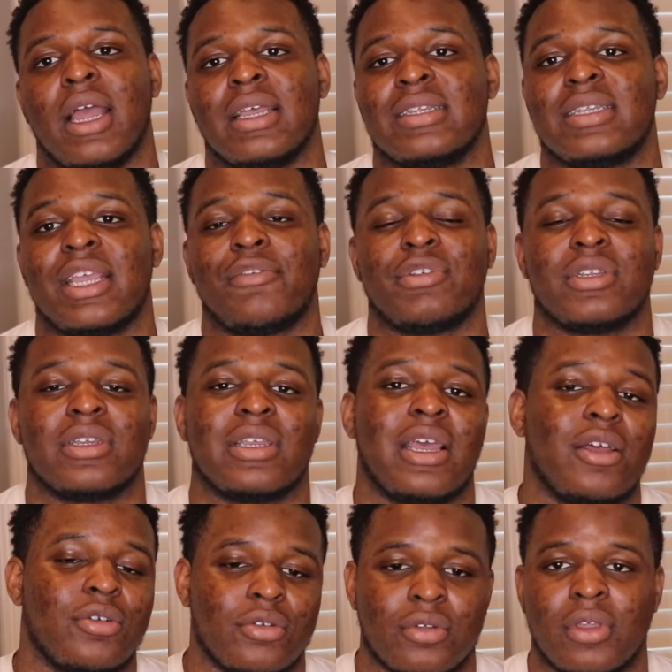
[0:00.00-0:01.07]
A savings
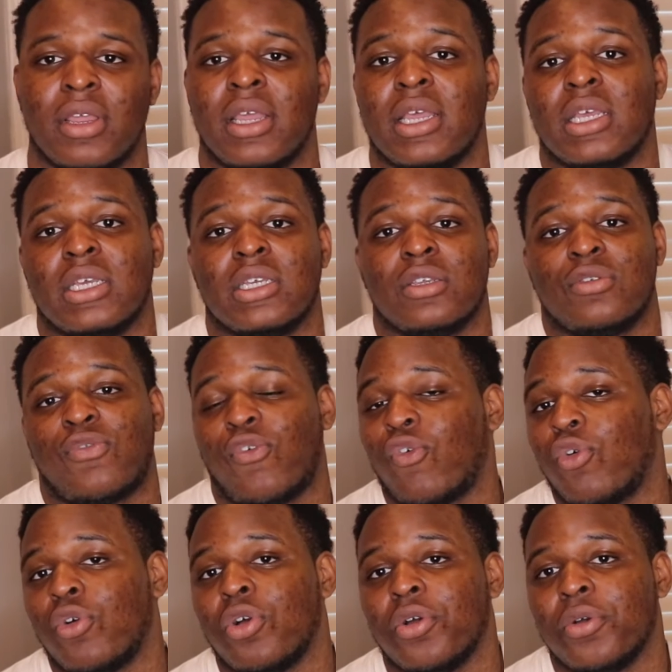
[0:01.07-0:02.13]
account is
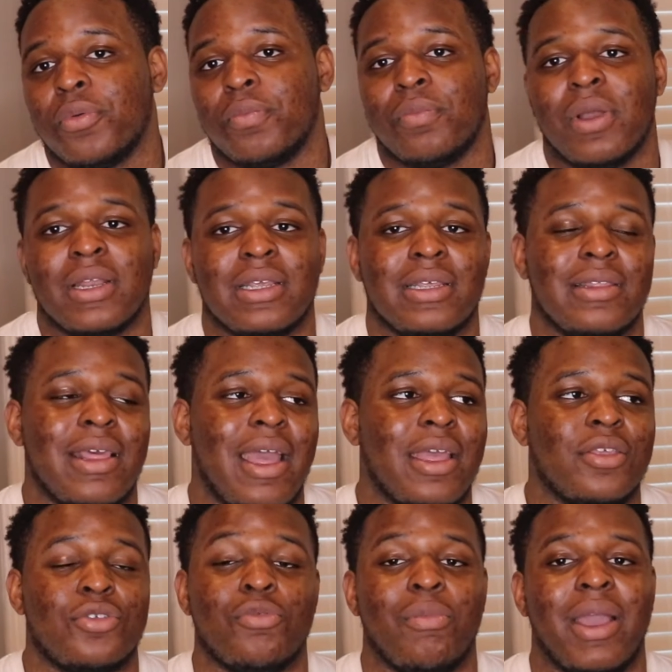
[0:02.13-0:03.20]
for money
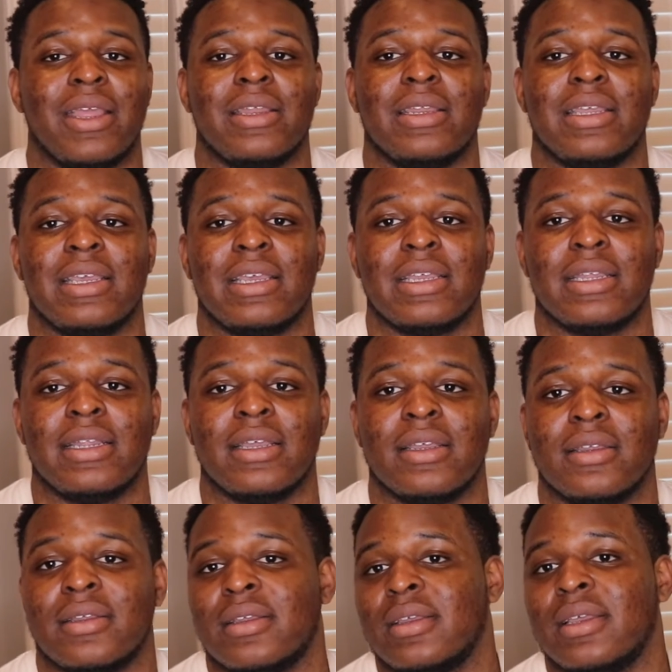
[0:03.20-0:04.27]
that you might need
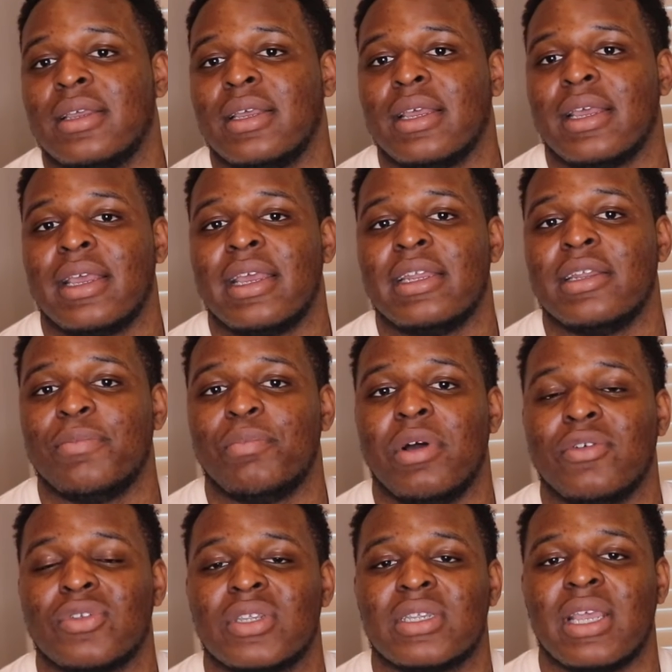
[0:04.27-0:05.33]
in a
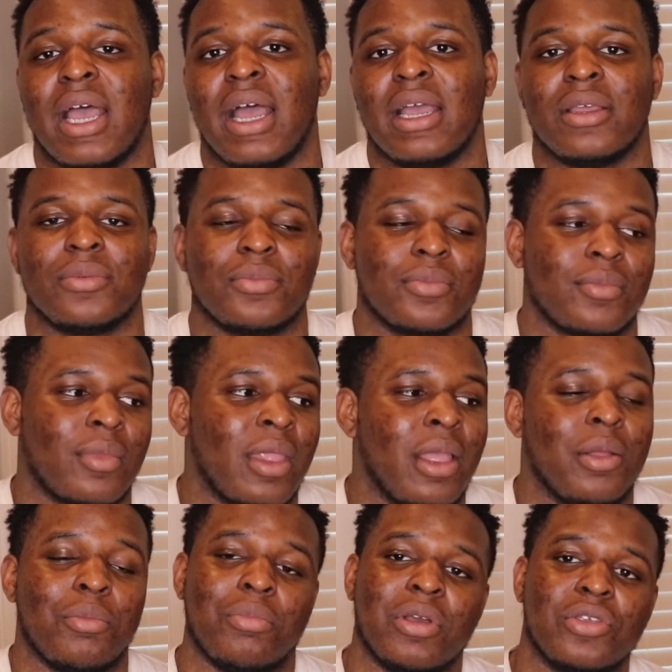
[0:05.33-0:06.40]
month's time,
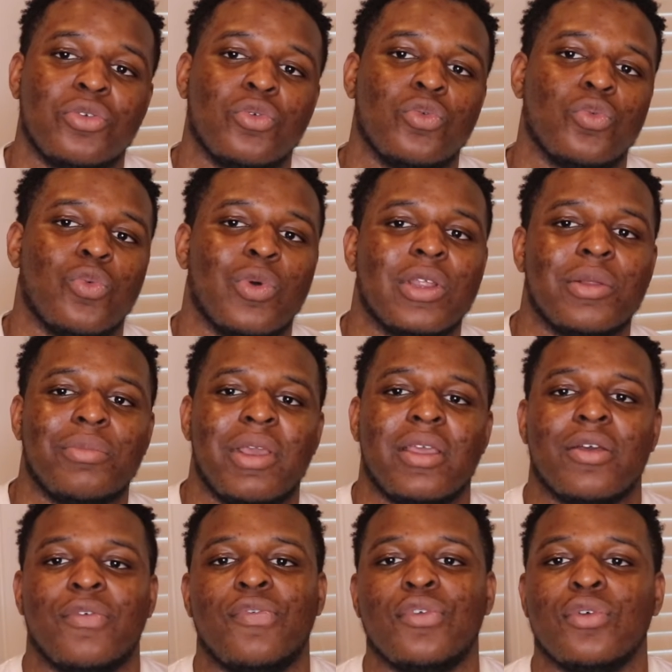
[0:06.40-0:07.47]
but you want to make
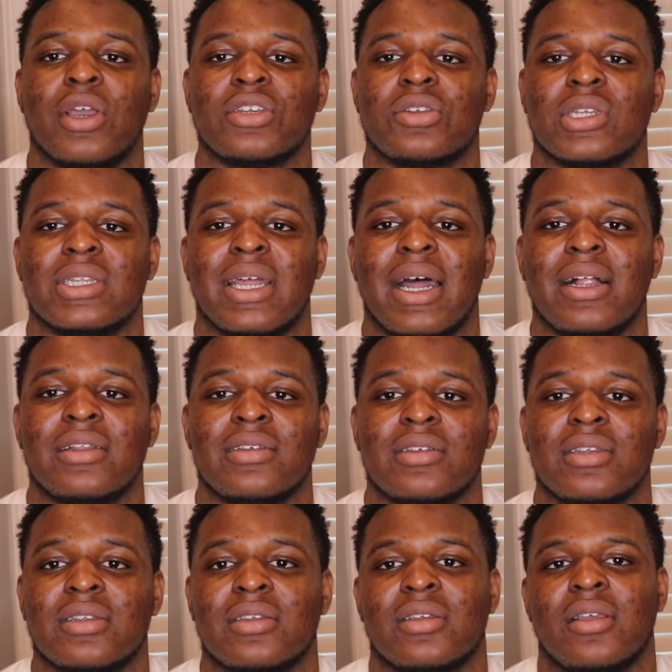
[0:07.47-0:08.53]
a few extra
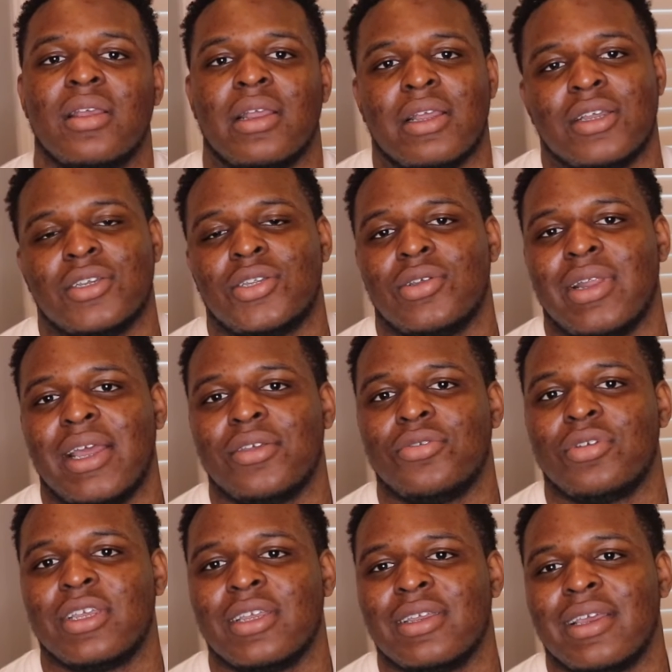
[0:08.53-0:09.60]
dollars so that
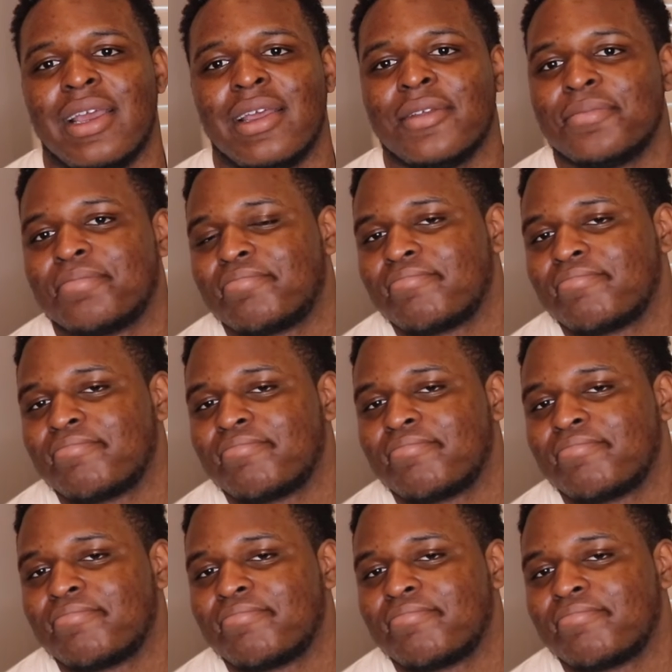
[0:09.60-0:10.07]
you can get